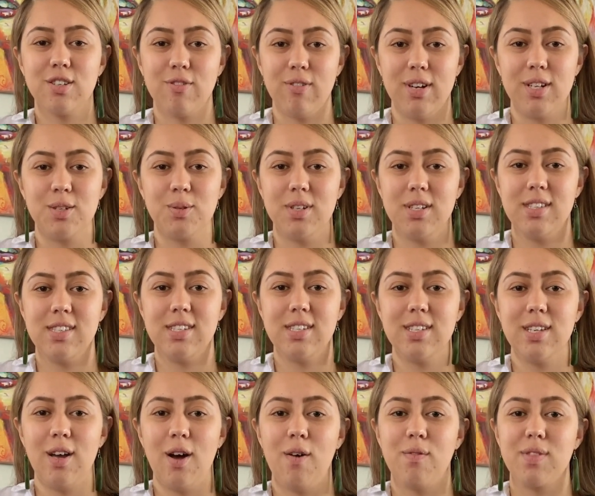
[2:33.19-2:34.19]

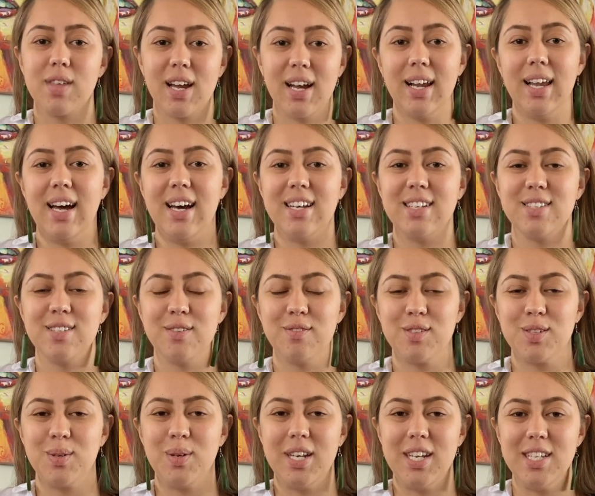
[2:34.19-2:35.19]
graduates of the class
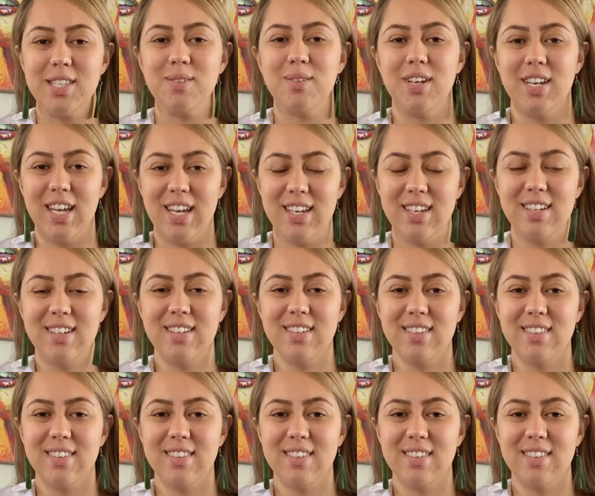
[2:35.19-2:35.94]
of 2020.